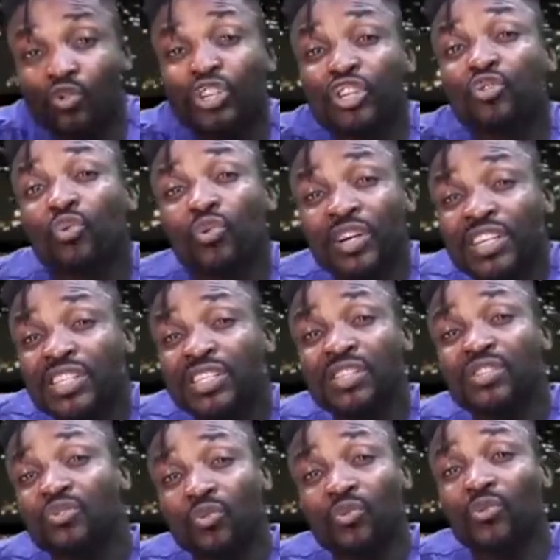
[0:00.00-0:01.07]
you need to
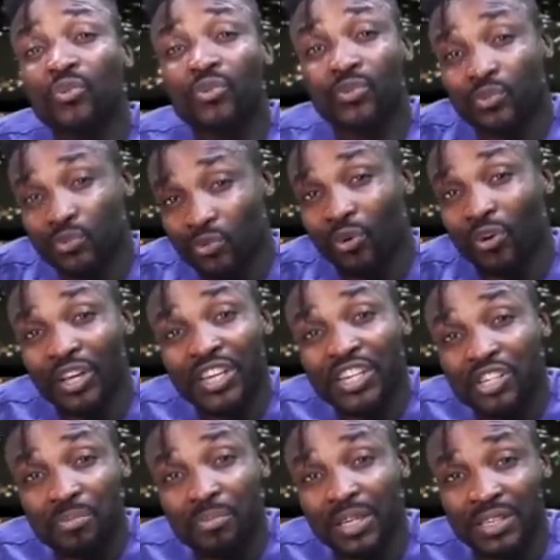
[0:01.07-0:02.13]
listen to your
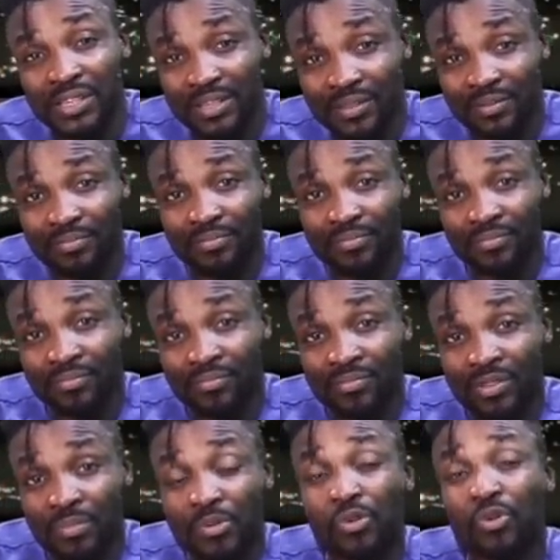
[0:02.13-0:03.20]
age mate.
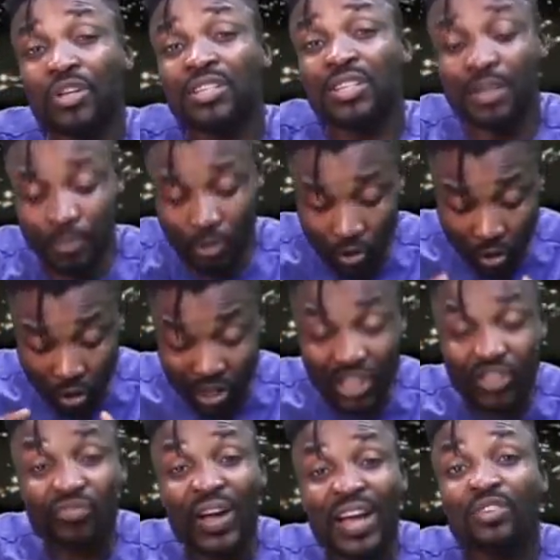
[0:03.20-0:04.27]
Because he said, because of
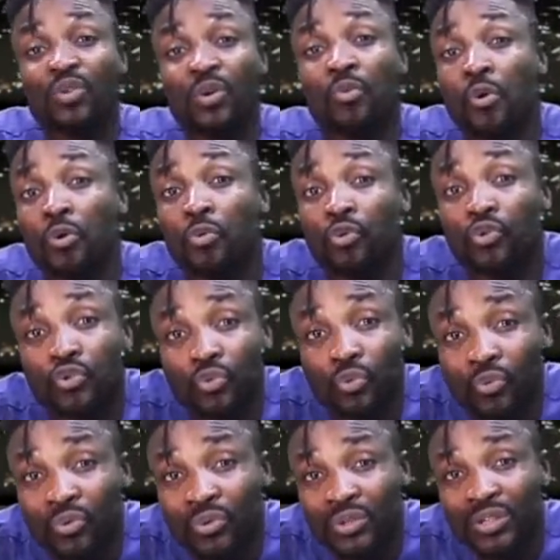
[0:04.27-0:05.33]
this fight, we won't go,
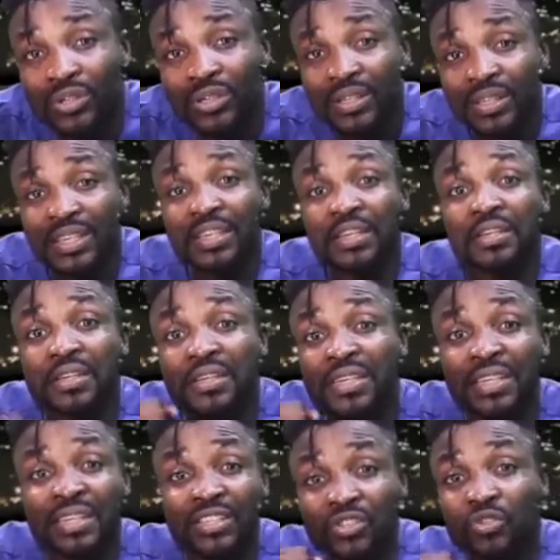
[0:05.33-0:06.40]
so he
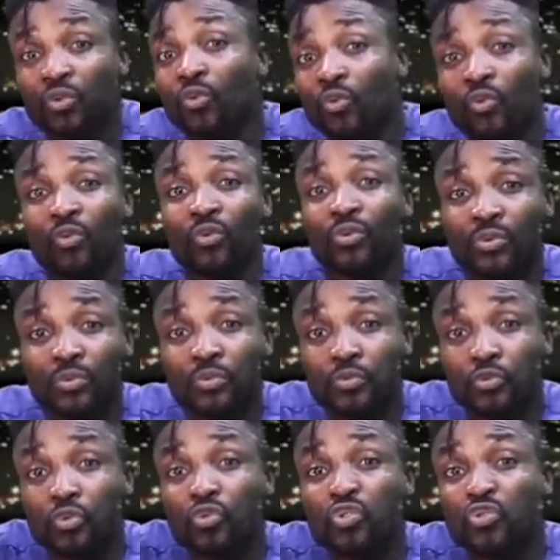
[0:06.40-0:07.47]
needs to
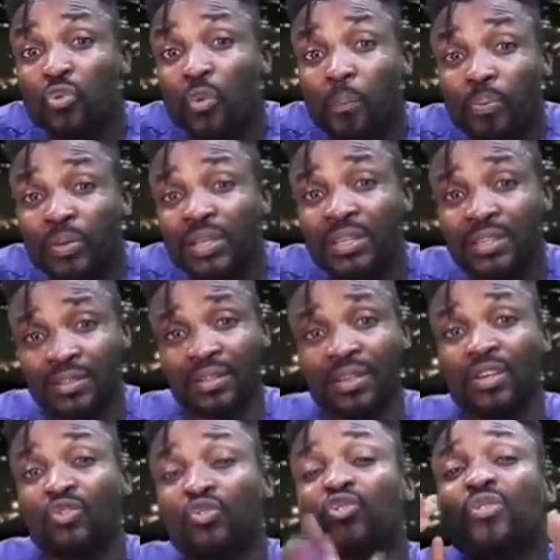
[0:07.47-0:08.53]
do soapy.
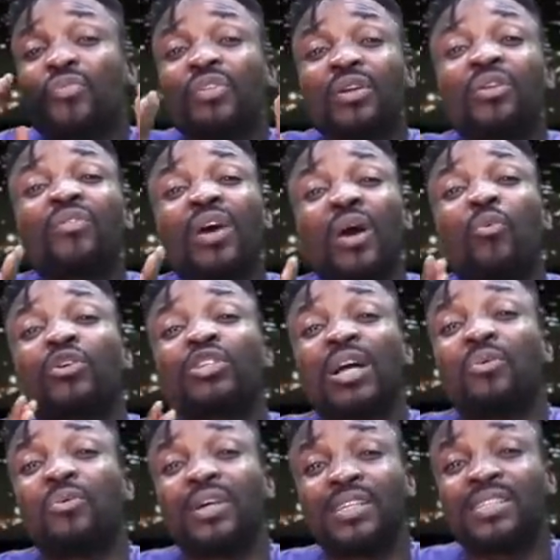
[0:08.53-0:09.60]
Two of them, whenever I watch
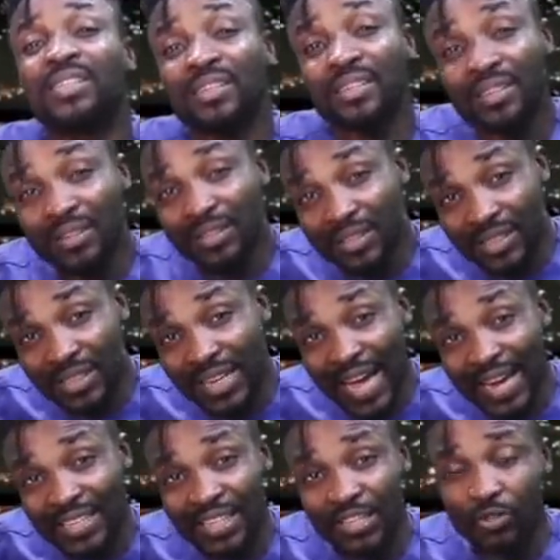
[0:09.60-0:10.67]
and wait, the
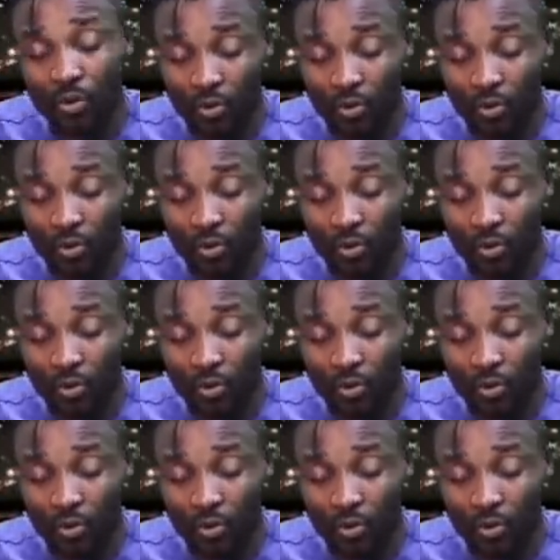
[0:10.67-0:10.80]
guy did the